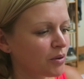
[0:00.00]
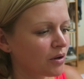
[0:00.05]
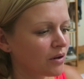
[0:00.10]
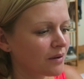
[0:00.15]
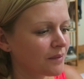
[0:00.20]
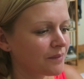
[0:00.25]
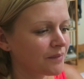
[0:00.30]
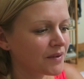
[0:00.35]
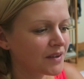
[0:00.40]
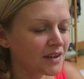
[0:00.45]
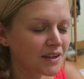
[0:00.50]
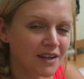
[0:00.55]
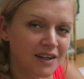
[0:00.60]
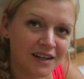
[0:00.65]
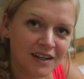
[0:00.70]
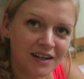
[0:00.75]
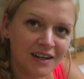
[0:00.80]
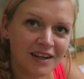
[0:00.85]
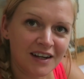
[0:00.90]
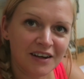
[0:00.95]
but
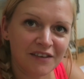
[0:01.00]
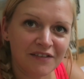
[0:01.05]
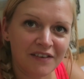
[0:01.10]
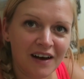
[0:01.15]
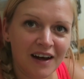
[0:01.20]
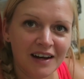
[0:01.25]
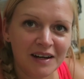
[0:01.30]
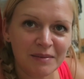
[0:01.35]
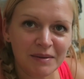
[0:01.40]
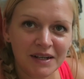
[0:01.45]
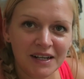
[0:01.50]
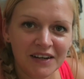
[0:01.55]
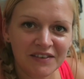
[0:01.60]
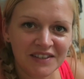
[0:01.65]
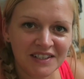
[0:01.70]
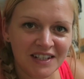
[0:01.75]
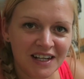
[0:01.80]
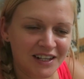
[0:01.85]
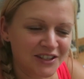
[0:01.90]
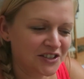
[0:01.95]
if anybody
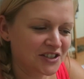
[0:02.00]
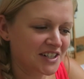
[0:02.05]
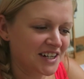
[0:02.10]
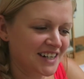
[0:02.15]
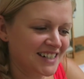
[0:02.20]
ever sends